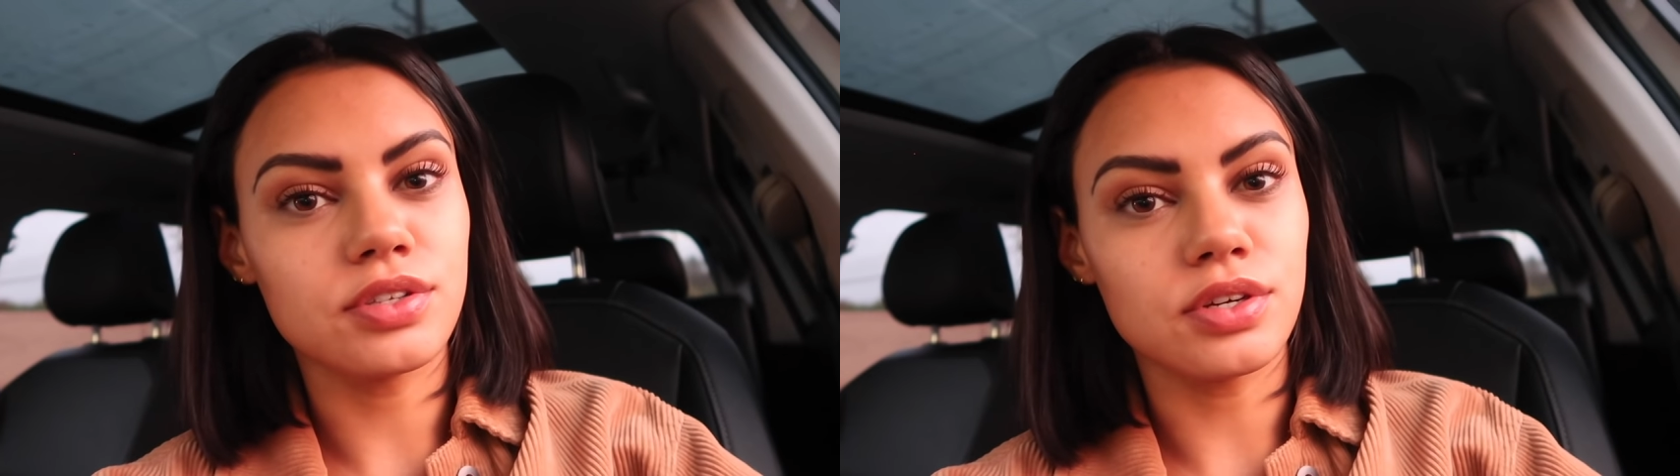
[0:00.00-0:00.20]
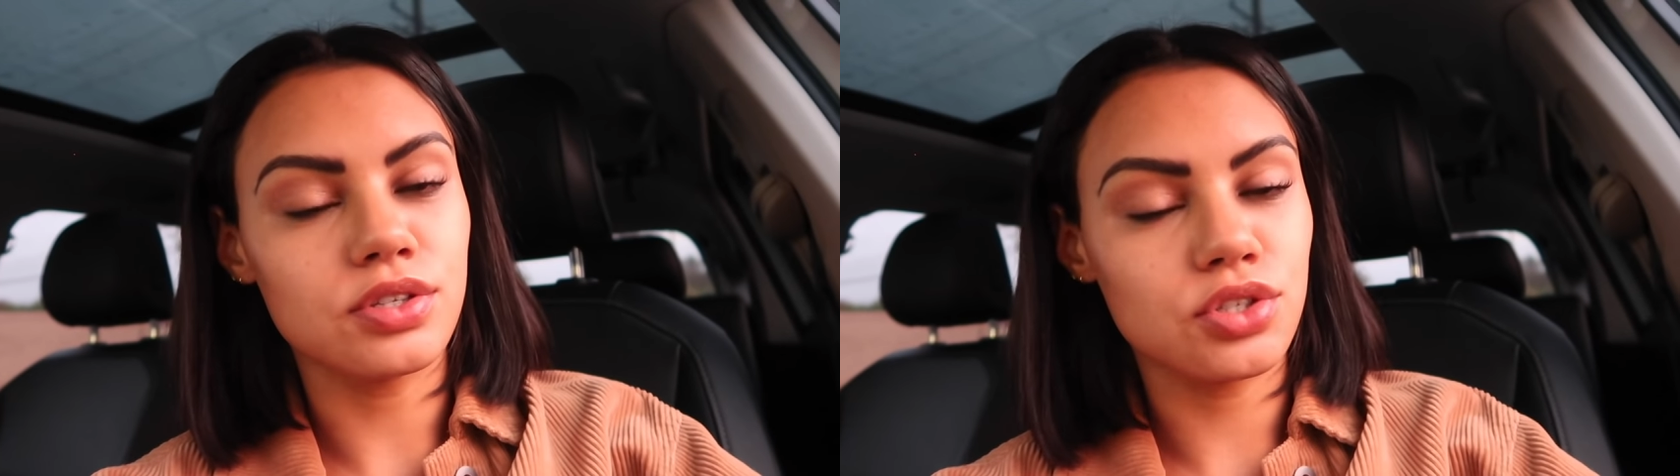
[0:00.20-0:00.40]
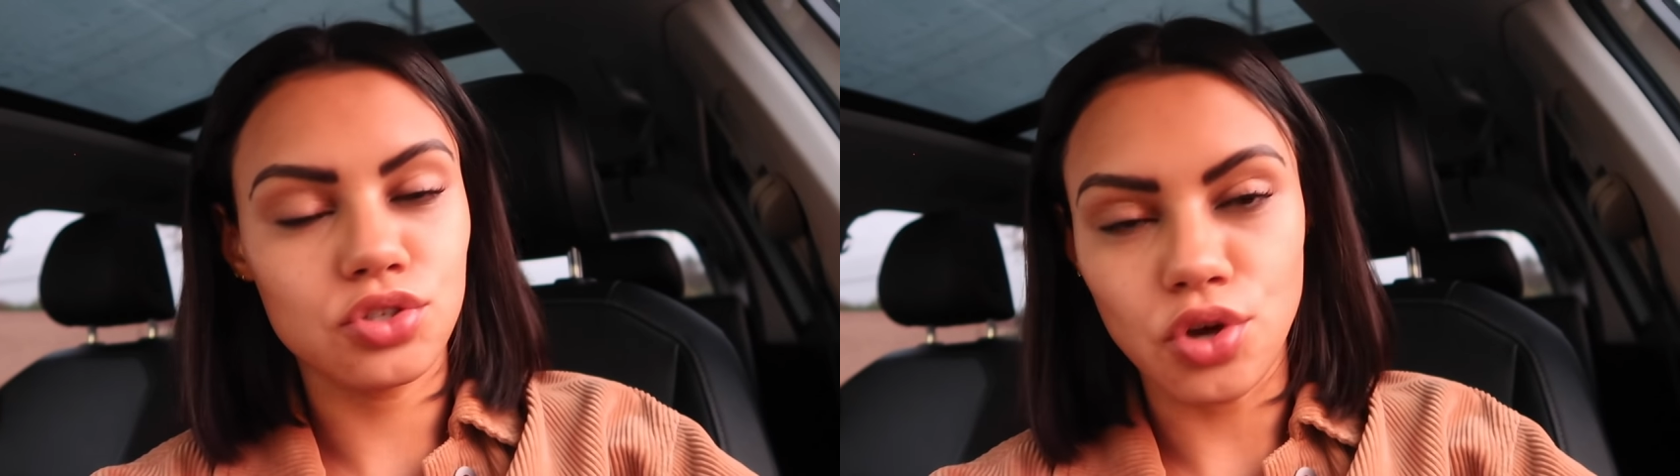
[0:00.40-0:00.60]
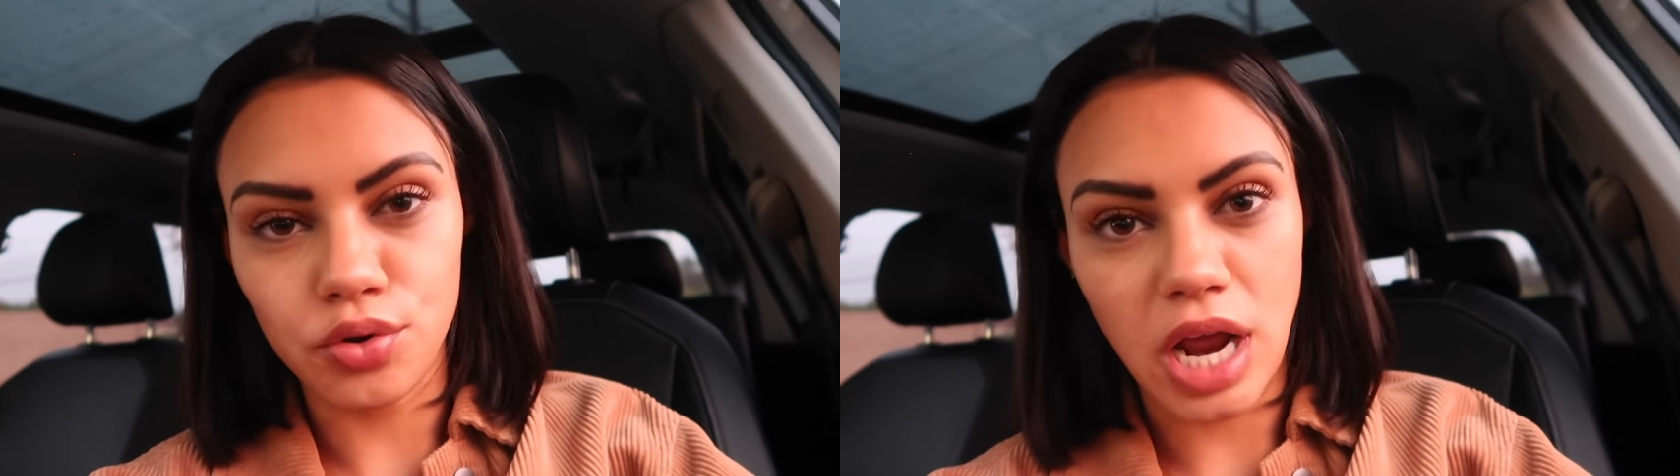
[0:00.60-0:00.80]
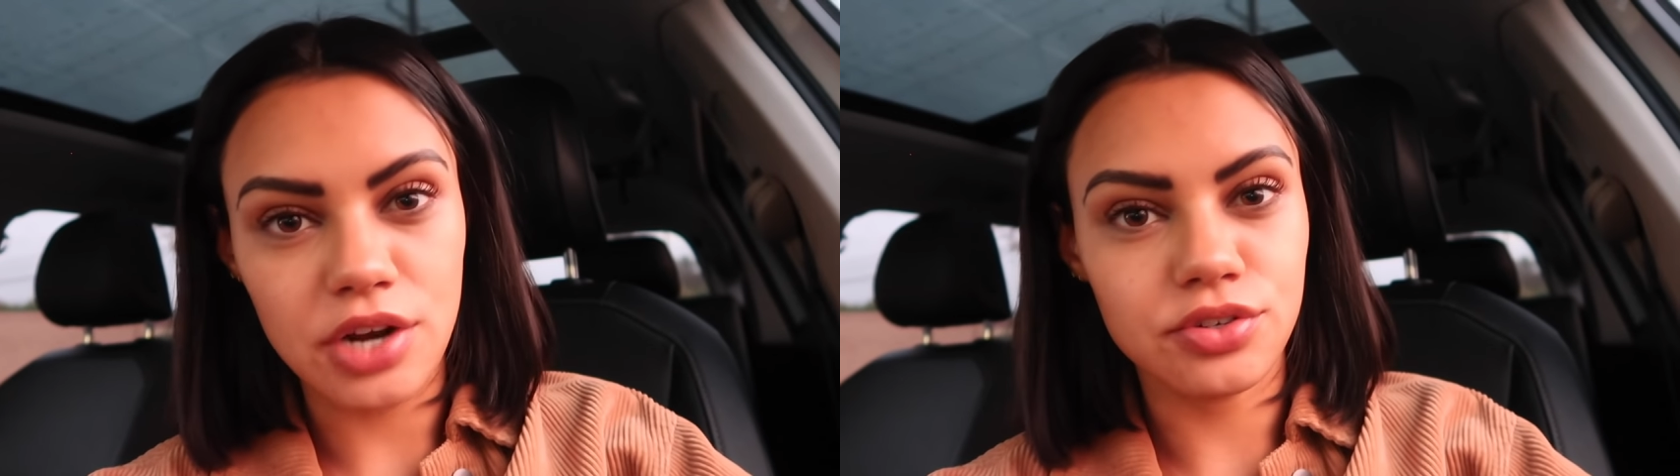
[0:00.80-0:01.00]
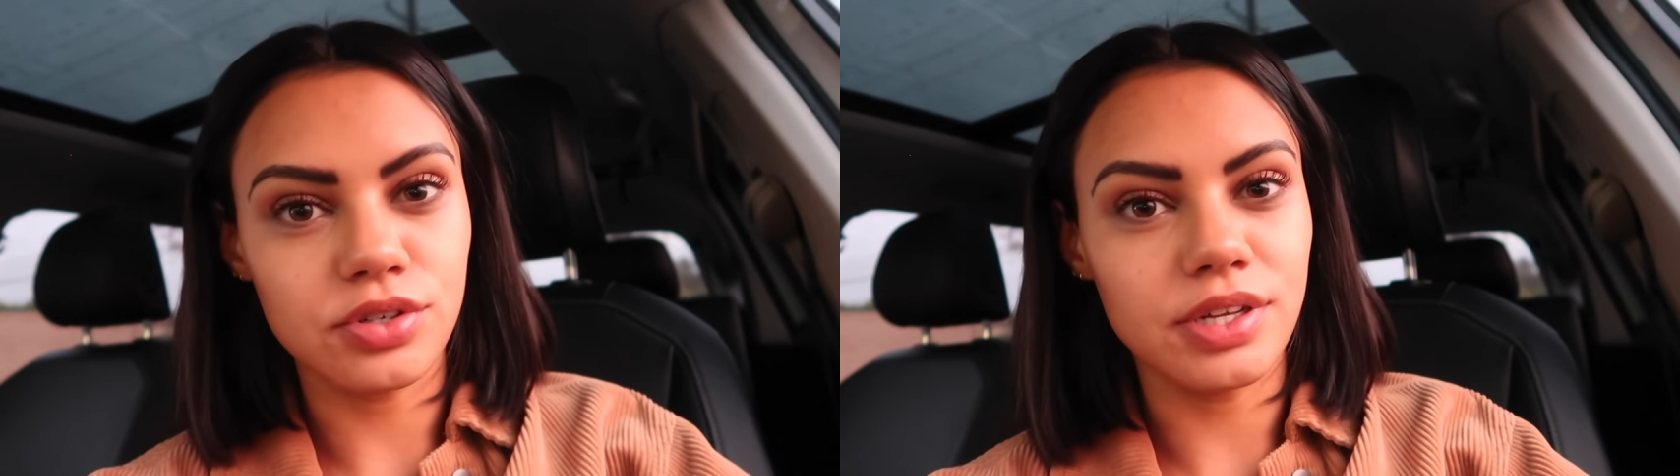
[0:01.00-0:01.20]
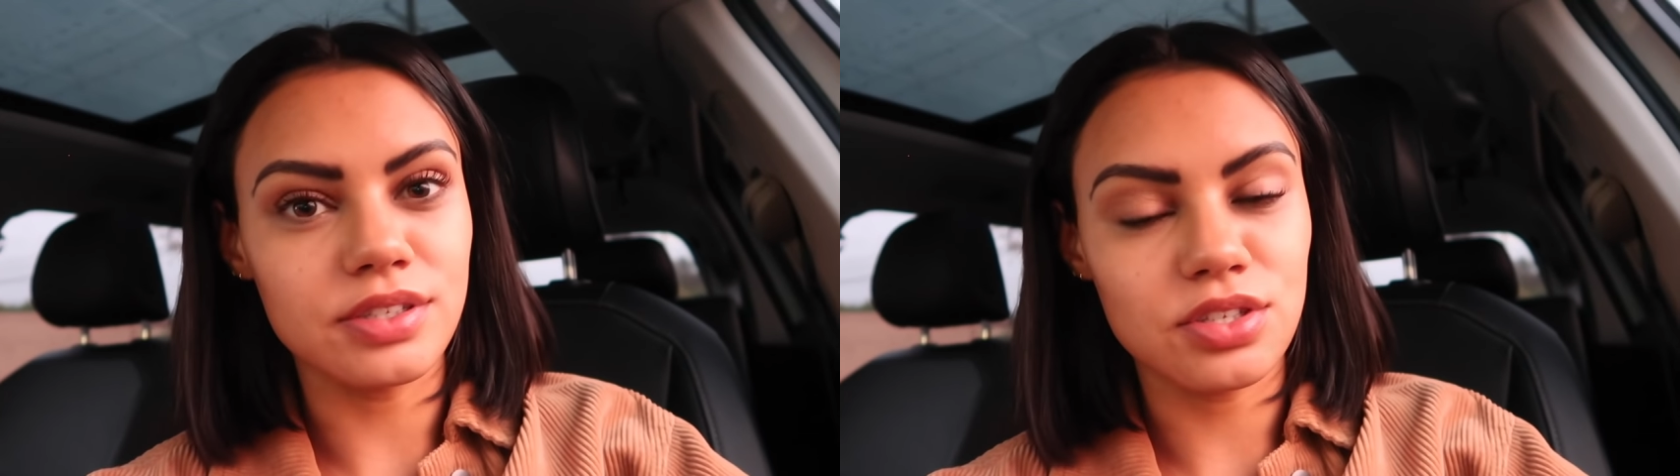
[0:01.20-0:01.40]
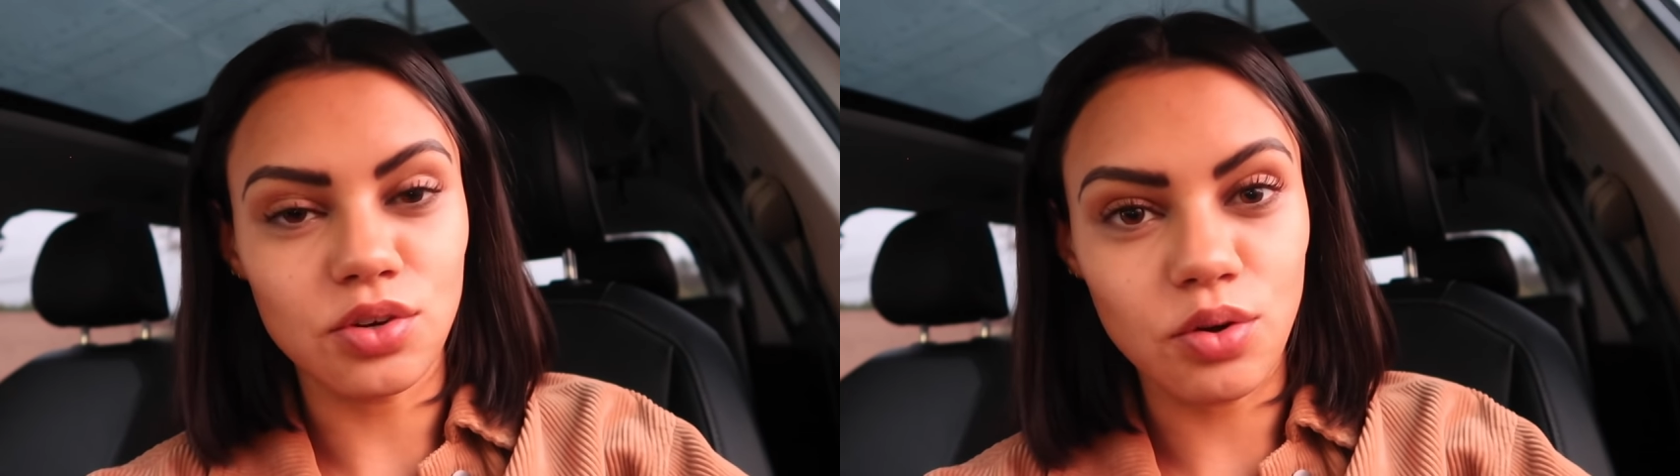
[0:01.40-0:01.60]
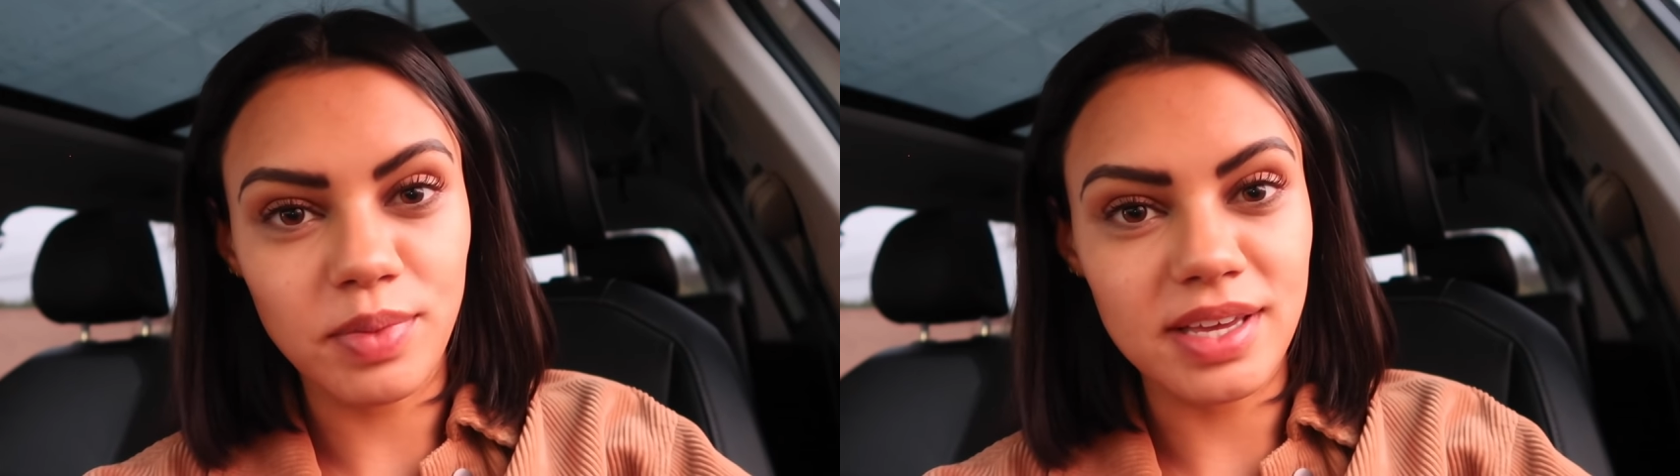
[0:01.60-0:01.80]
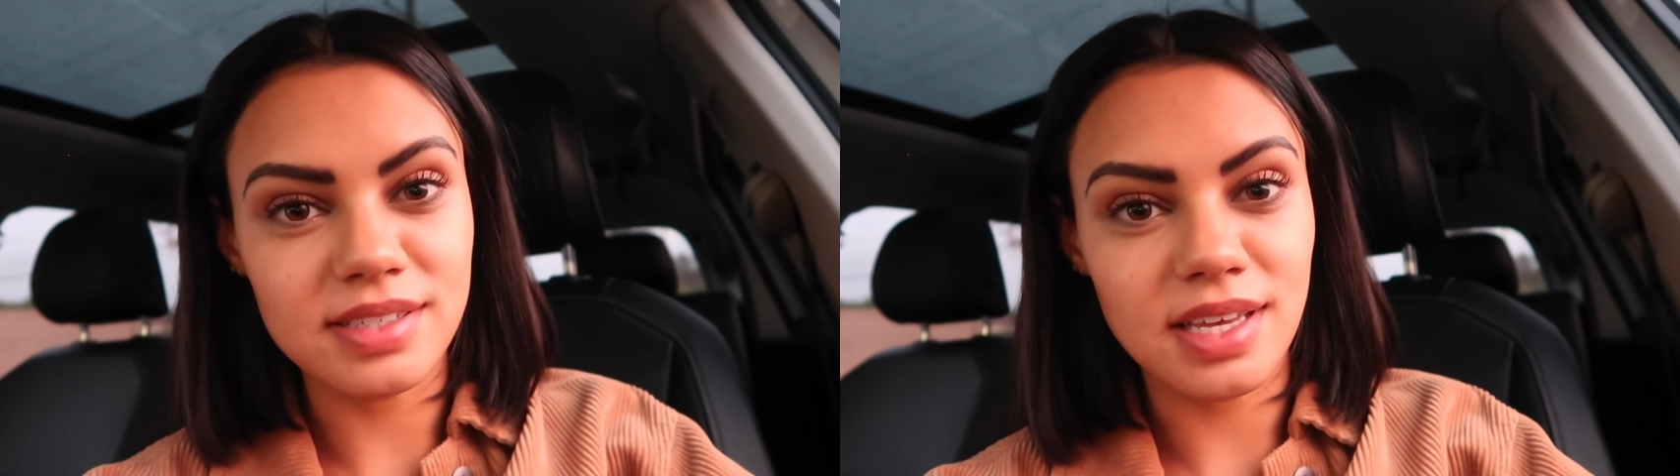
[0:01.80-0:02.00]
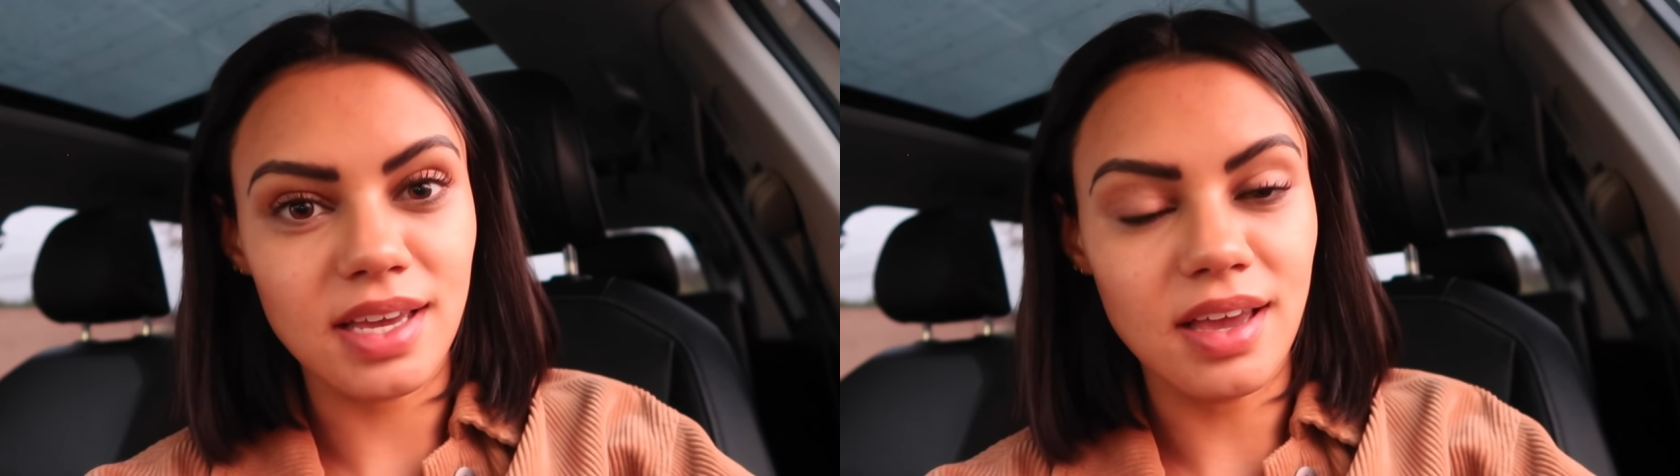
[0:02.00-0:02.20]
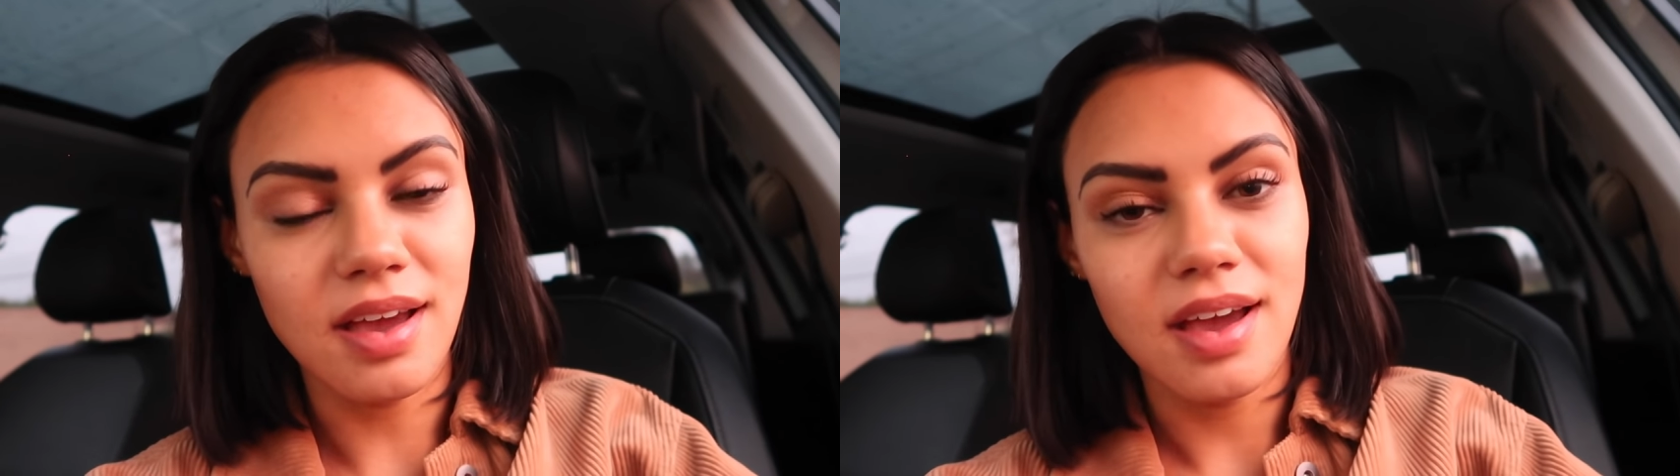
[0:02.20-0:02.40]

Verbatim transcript: look so natural and so amazing.